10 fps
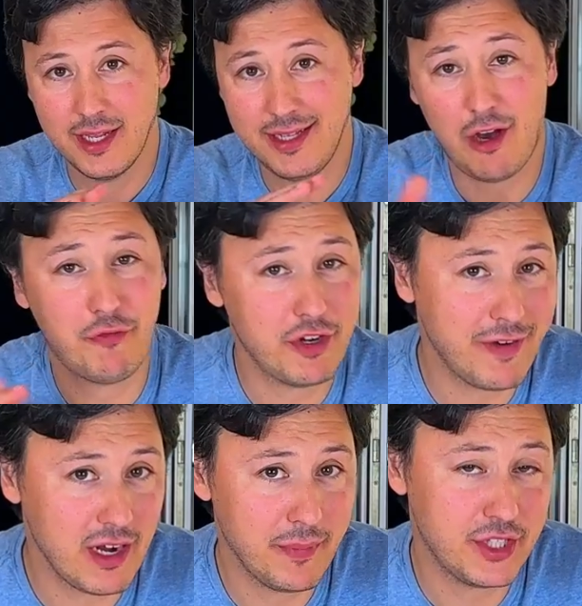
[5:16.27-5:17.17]
Now for the
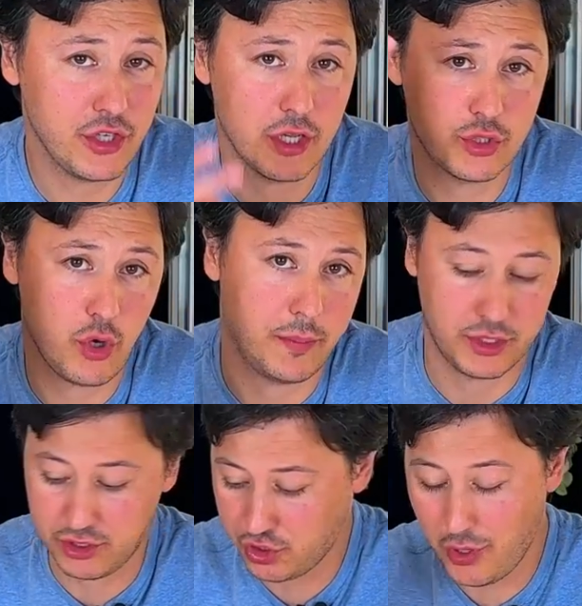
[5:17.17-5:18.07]
final bit, you got two
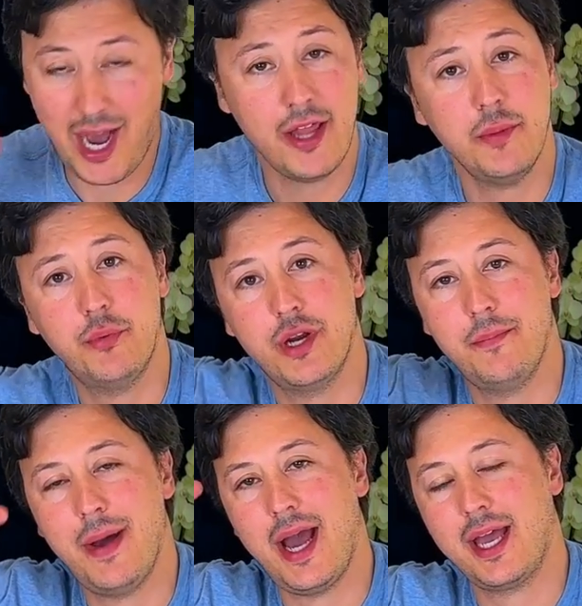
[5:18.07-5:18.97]
options. You either put
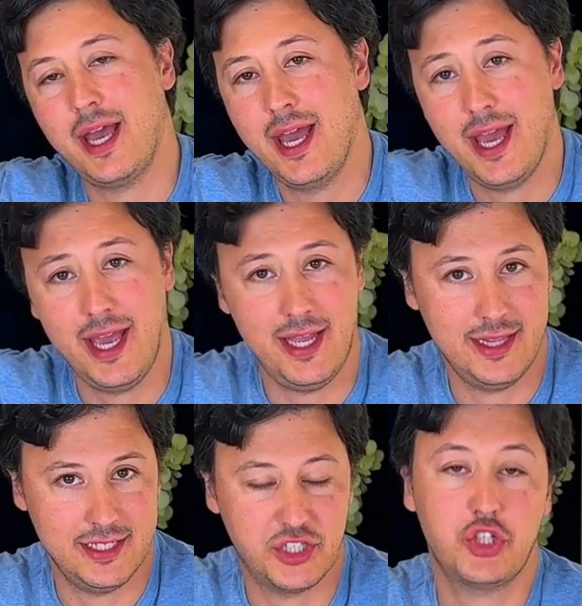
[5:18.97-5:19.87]
it back in
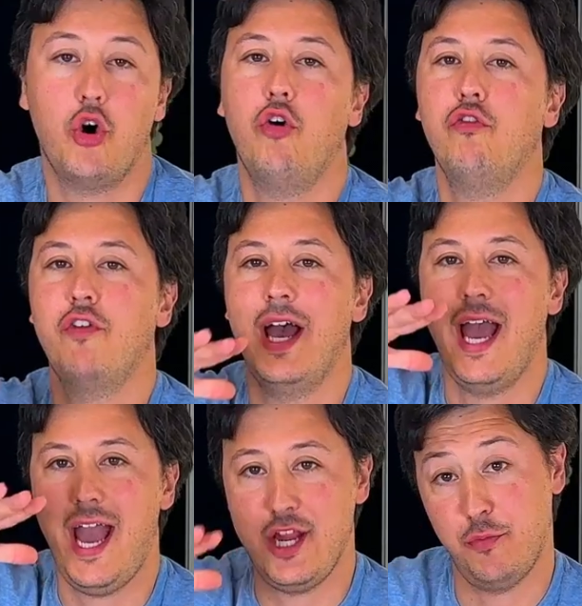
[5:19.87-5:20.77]
the stove
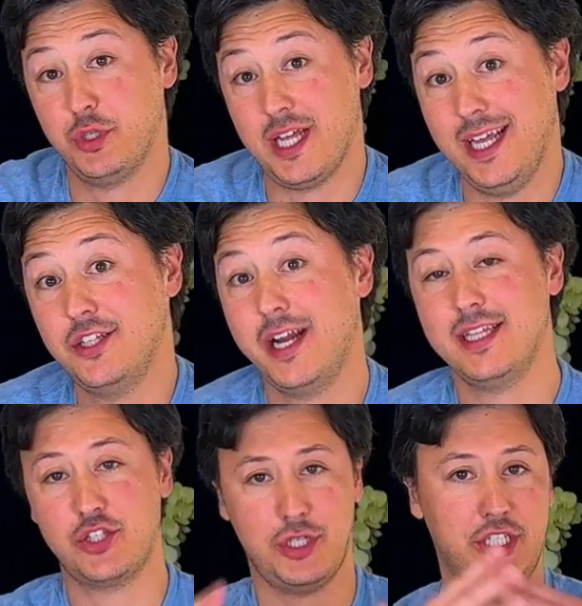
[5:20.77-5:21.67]
and you put a lid on
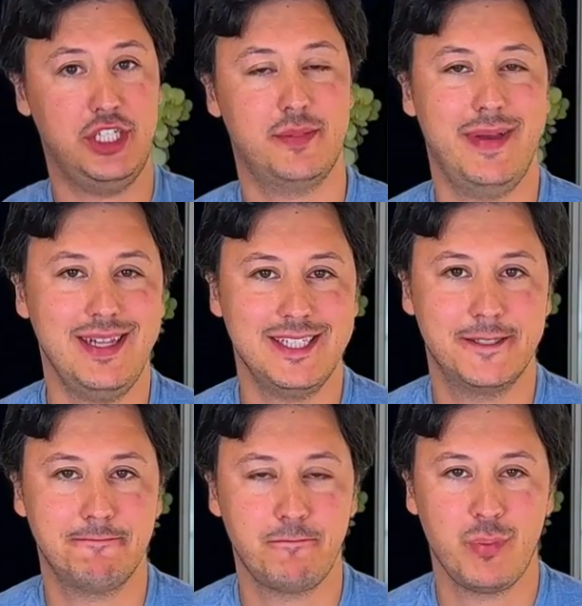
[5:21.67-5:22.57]
it so the cheese
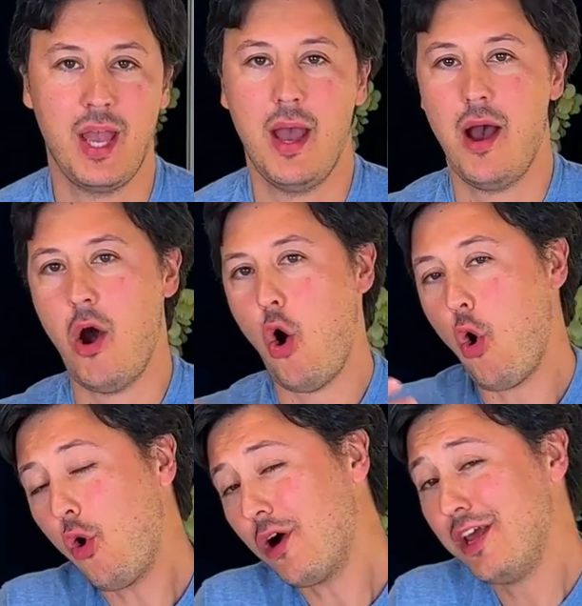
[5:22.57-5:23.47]
melts.
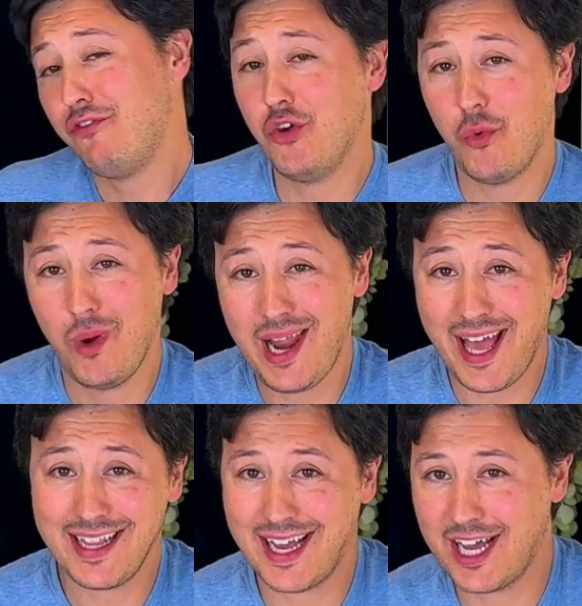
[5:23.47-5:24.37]
Or if you
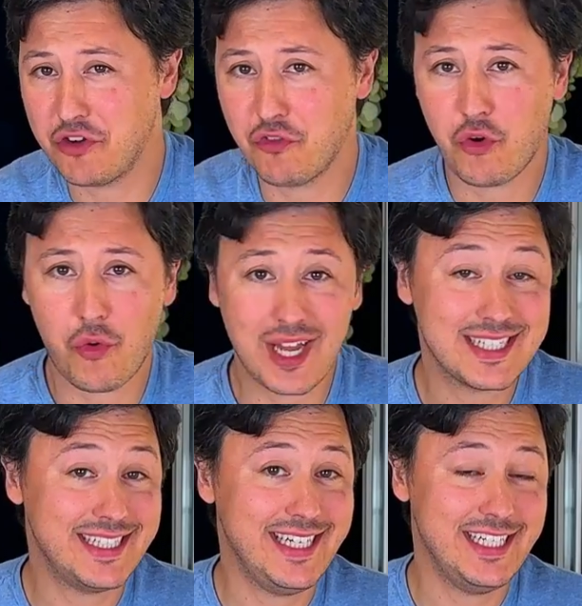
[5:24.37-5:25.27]
like that kind of
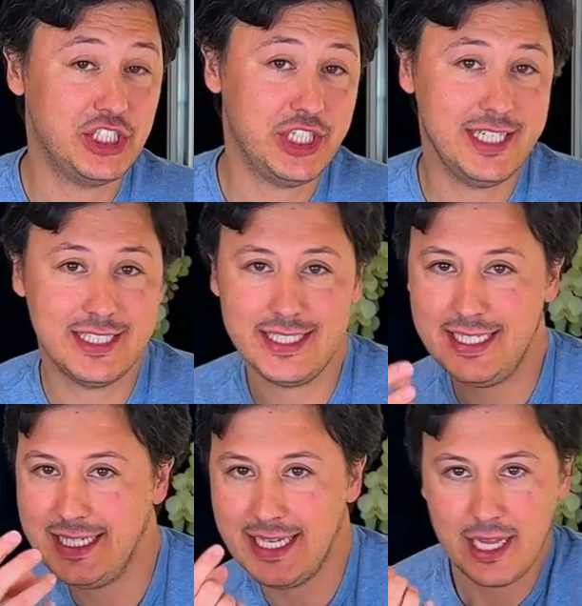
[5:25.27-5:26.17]
crusty,
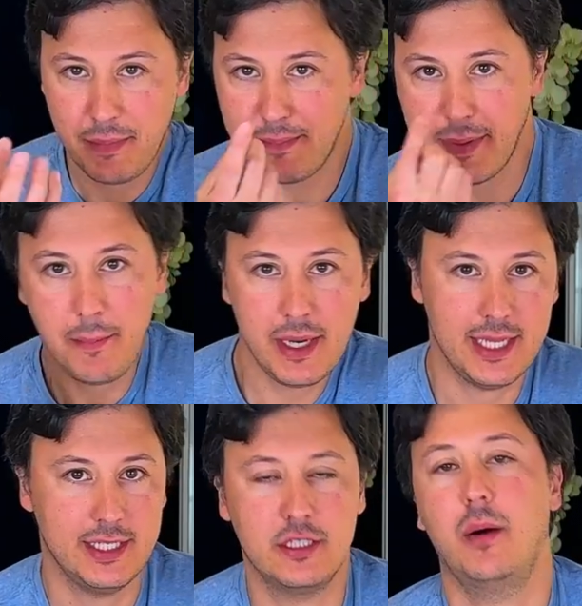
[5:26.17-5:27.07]
cheesy, a little bit bubbly
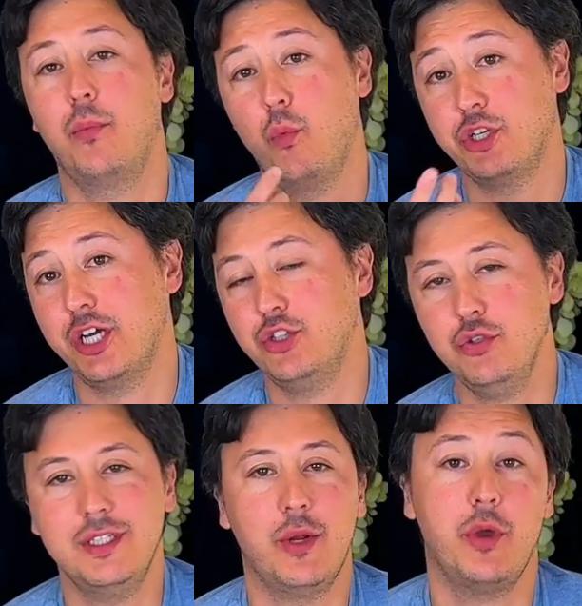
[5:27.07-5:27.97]
at the top, which I
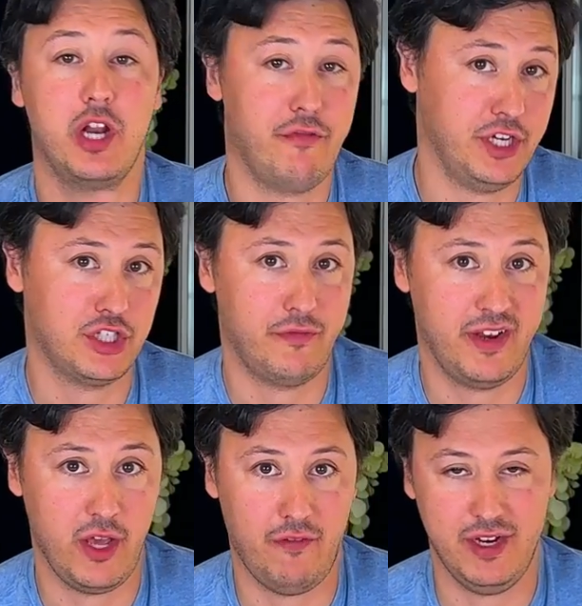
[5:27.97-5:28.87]
do, then we're going to finish off
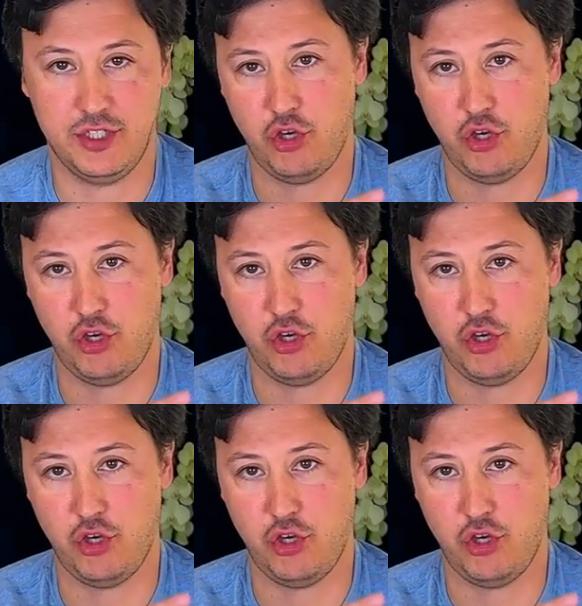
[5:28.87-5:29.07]
in the oven.